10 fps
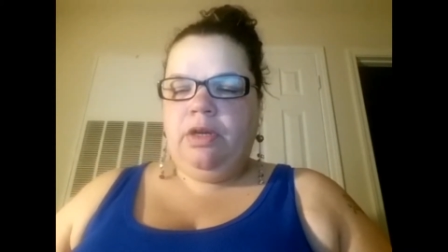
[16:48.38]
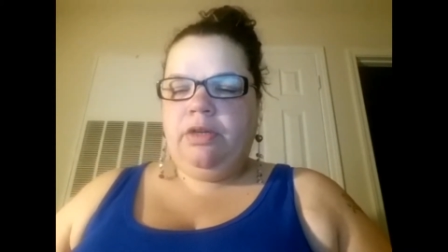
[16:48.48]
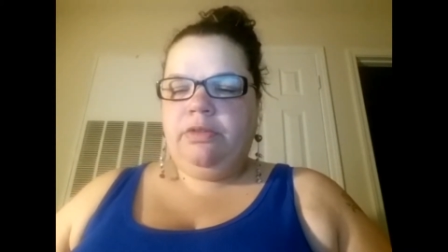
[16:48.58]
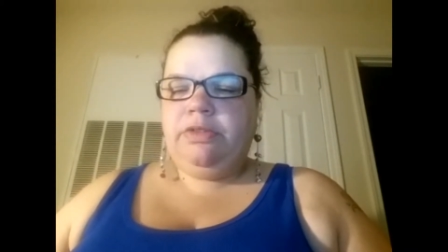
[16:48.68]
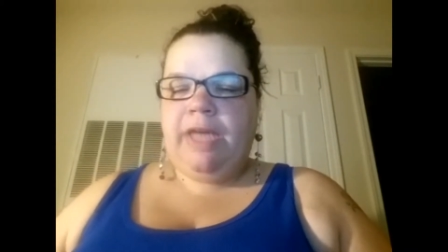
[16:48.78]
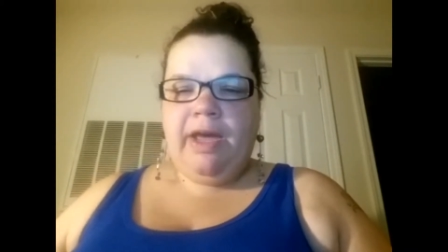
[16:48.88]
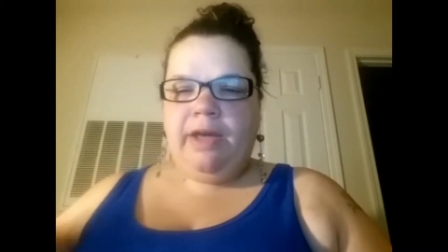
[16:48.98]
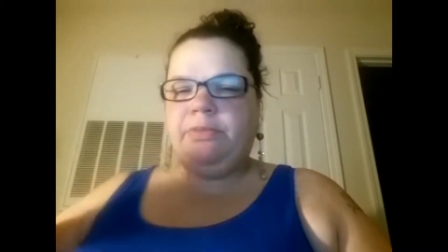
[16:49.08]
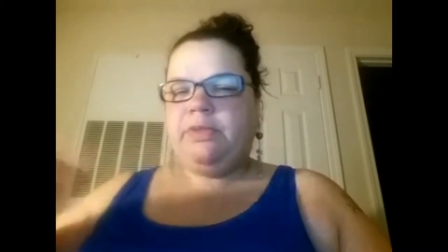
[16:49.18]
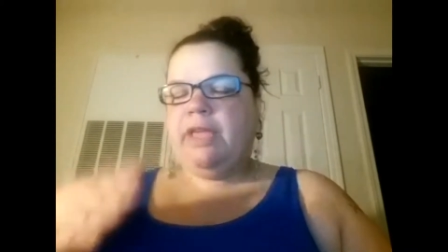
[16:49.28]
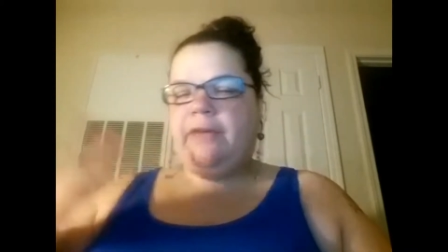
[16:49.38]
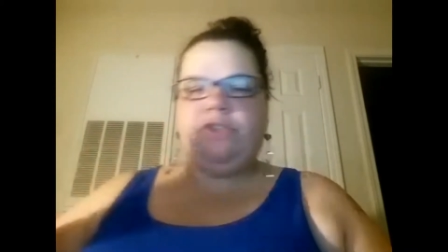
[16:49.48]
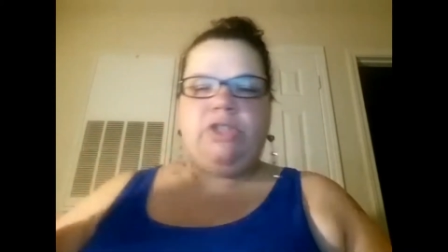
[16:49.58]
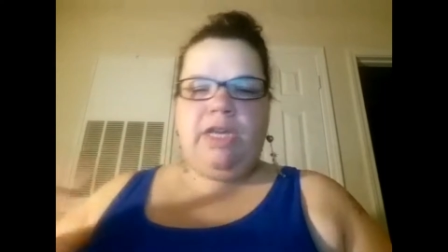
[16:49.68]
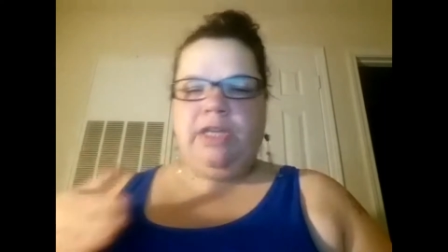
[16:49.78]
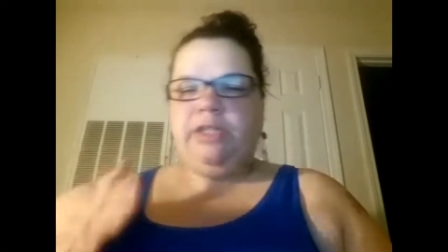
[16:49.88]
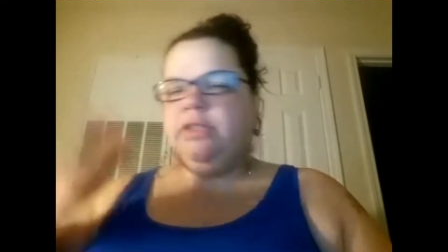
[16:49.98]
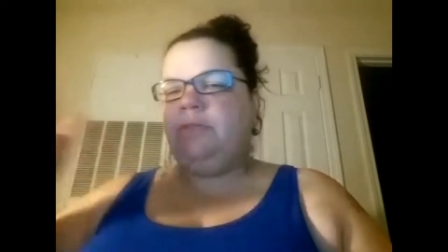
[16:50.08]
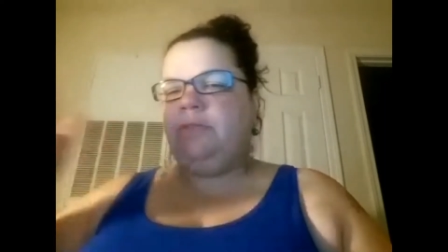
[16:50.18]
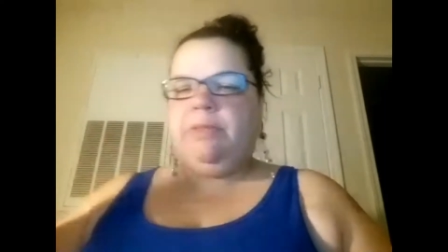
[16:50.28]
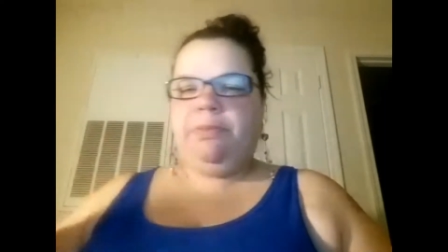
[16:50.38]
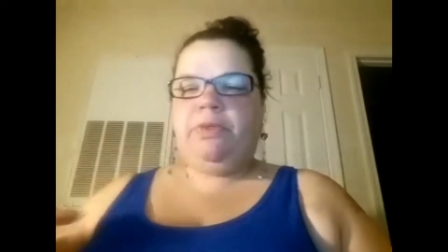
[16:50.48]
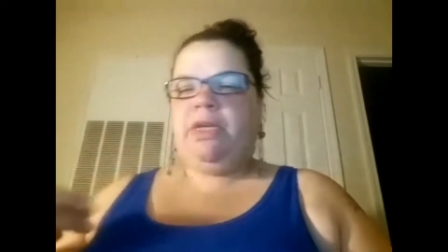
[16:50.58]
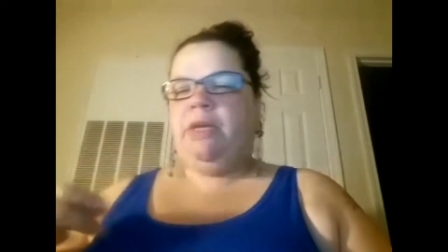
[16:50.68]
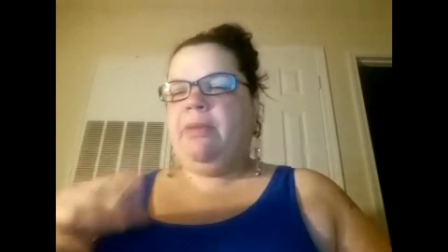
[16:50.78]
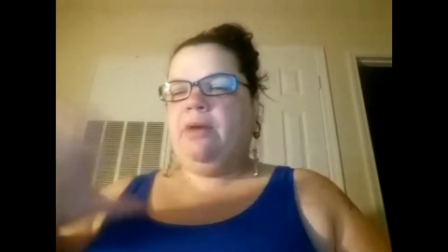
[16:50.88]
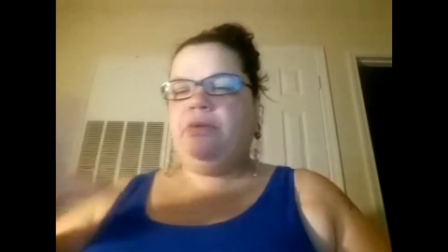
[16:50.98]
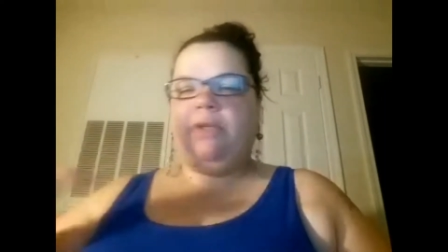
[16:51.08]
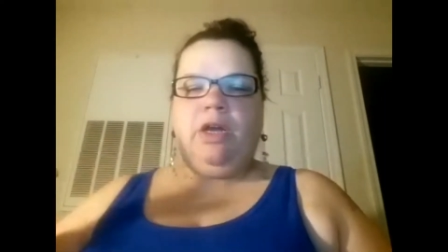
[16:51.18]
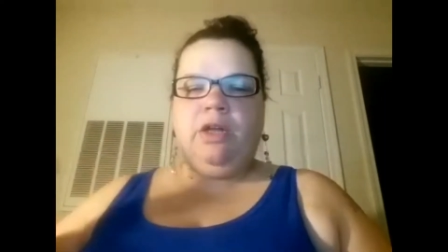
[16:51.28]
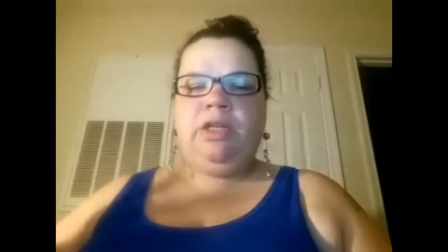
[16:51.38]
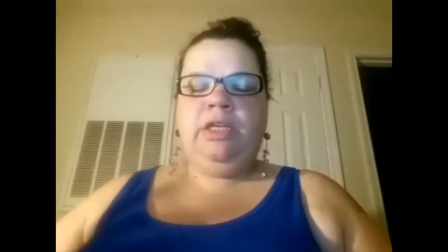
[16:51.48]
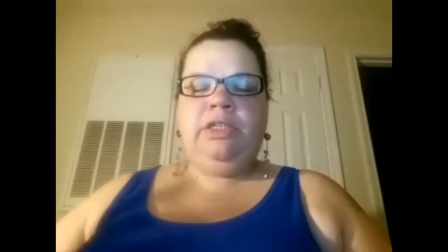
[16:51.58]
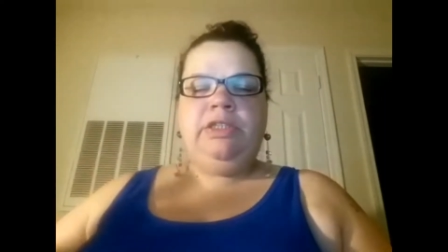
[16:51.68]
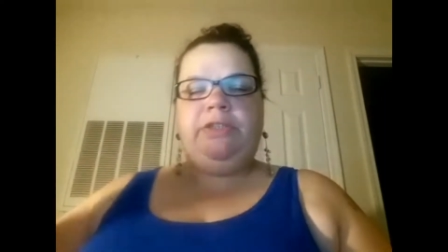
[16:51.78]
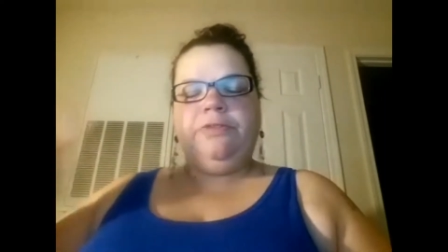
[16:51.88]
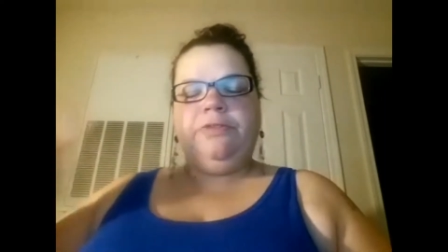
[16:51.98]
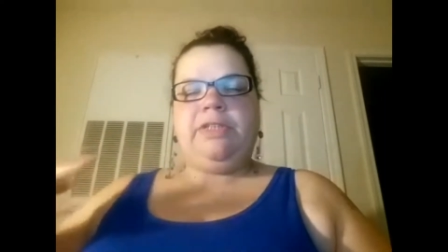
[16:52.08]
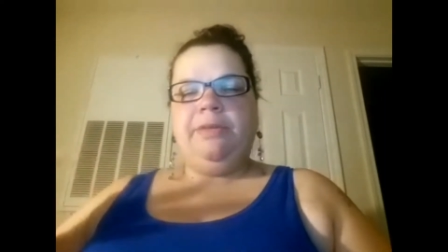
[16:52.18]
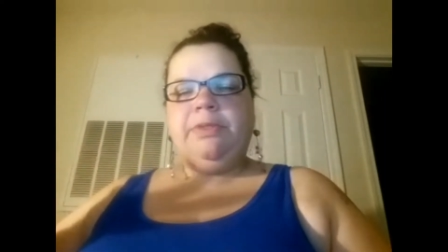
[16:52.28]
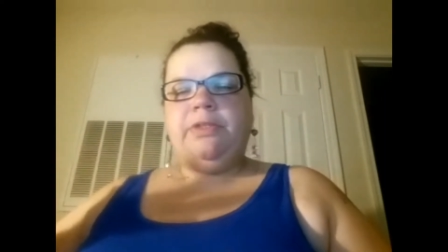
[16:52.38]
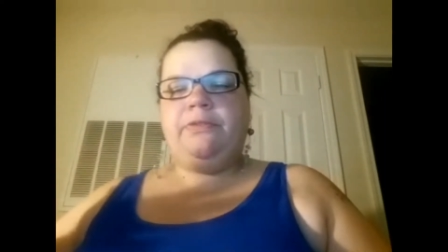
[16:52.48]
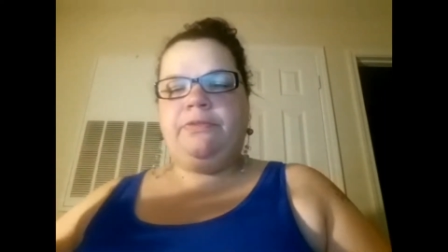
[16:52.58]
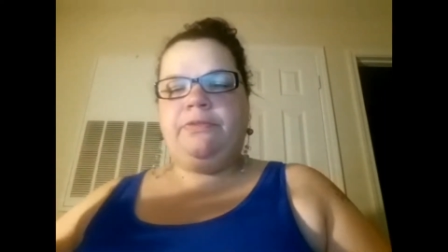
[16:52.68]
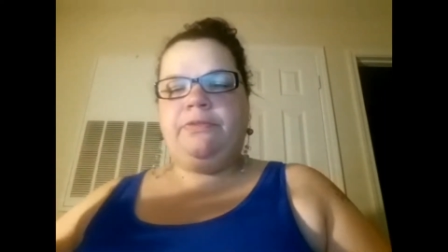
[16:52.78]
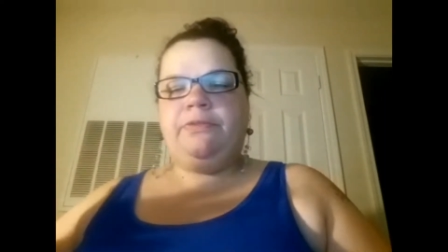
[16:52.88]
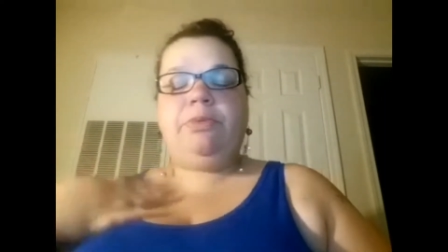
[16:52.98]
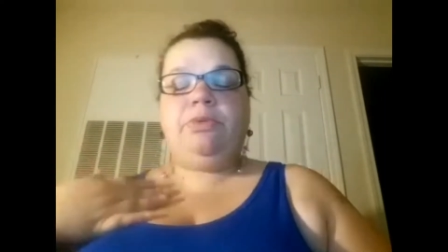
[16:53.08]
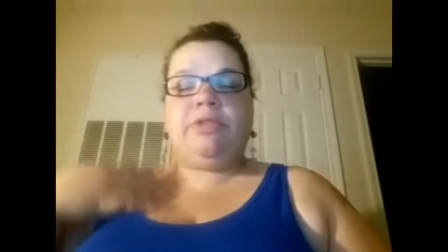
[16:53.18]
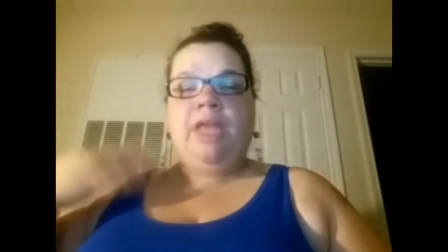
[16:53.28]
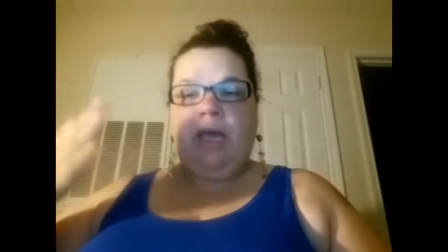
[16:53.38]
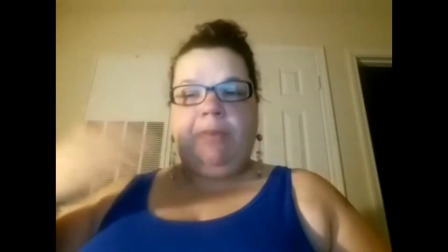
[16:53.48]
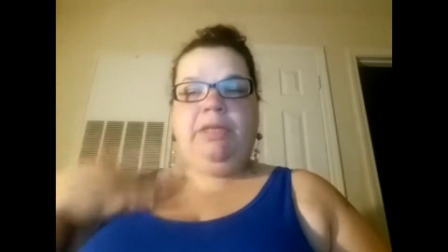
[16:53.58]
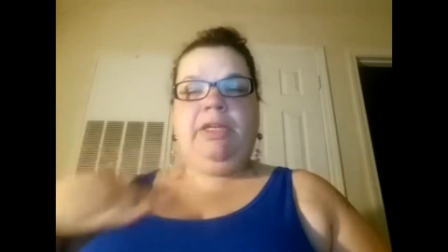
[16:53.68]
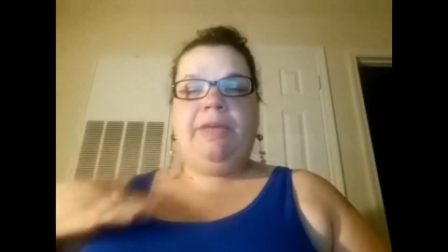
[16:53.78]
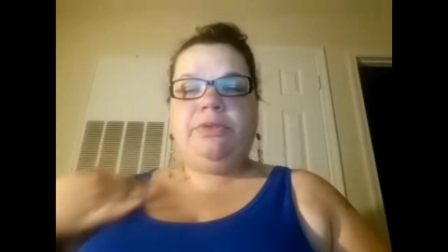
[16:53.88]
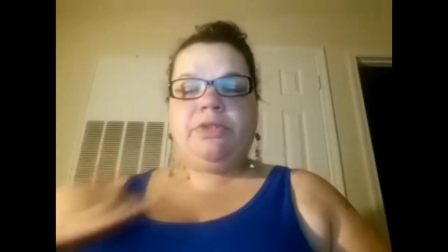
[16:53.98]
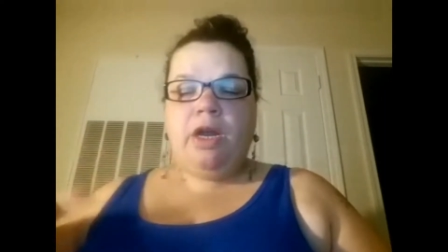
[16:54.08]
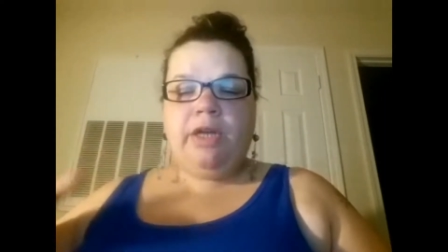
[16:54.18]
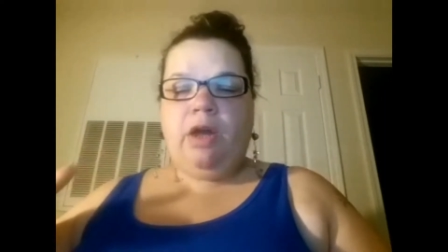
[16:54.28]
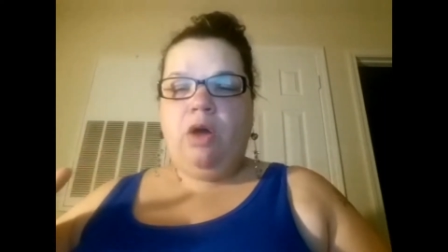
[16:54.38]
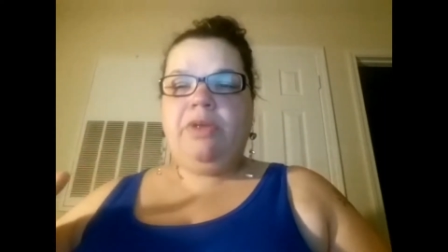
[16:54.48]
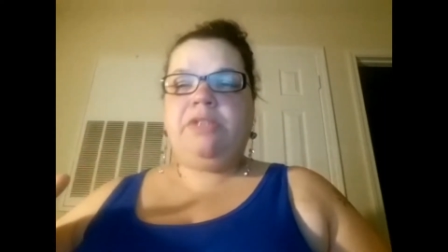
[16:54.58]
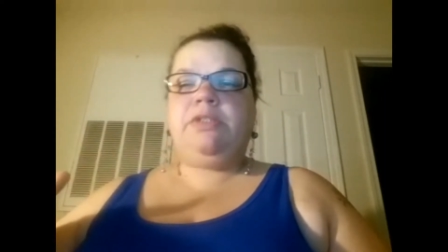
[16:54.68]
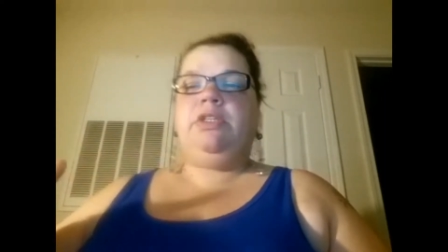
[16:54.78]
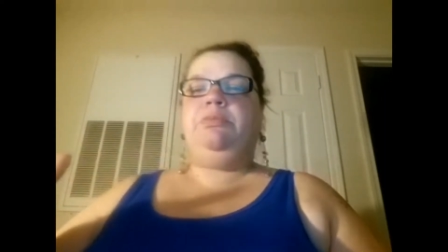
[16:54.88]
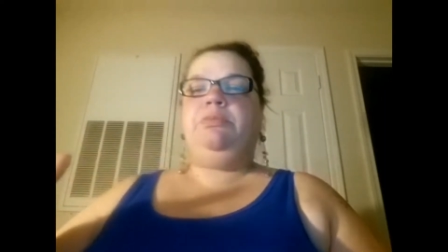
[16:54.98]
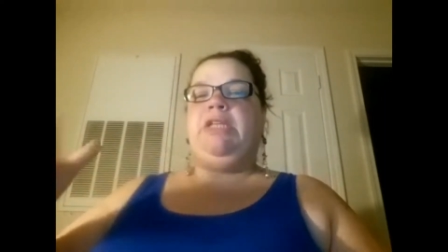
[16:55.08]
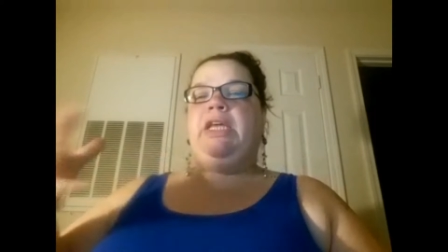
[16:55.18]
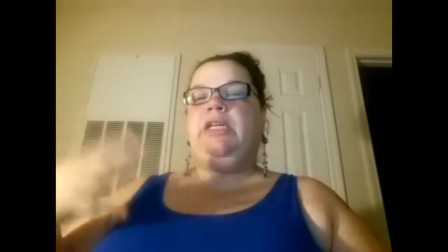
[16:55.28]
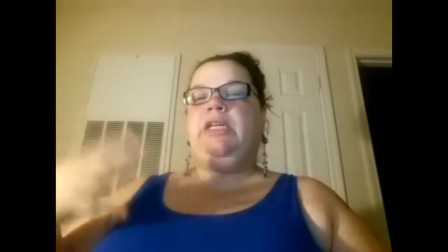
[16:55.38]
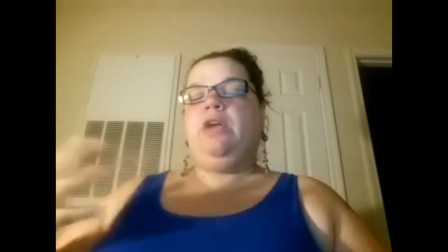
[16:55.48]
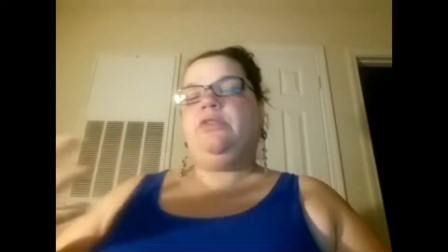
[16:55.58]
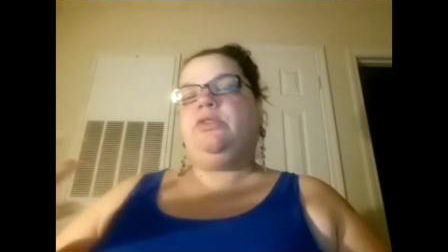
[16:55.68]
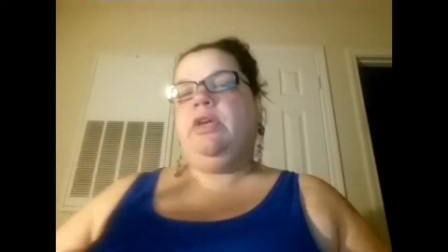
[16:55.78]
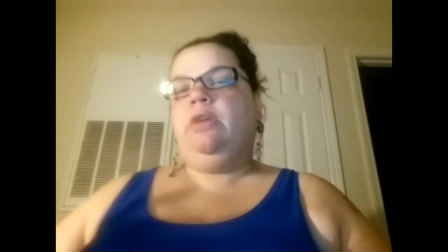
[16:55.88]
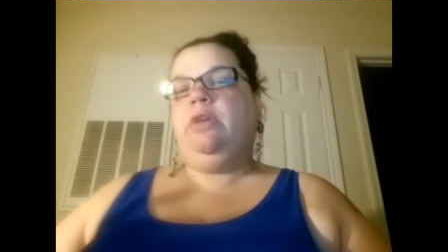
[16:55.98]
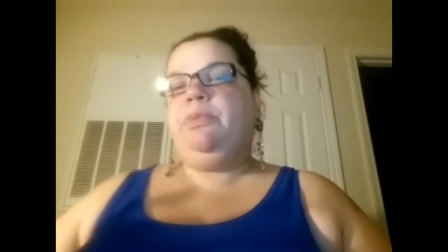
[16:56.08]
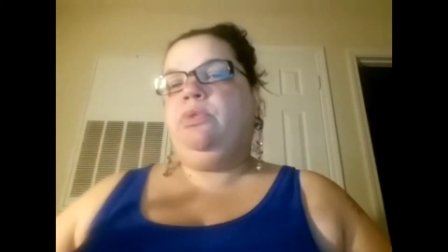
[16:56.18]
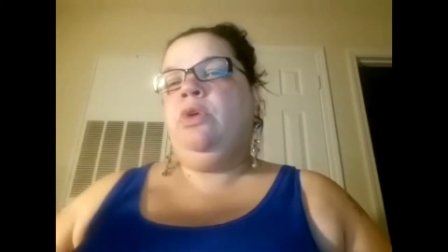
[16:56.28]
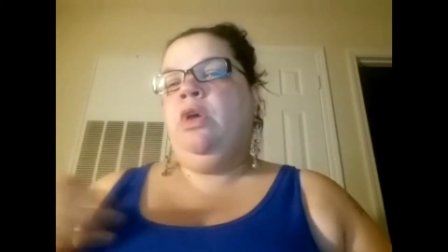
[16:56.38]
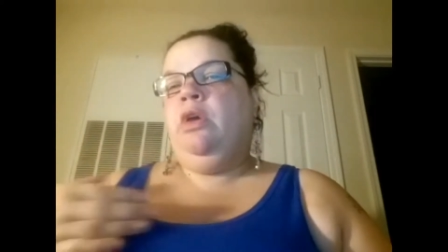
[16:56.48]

times have changed, and people come out with all different types of labels. I mean, labels aren't always good, but they can also help you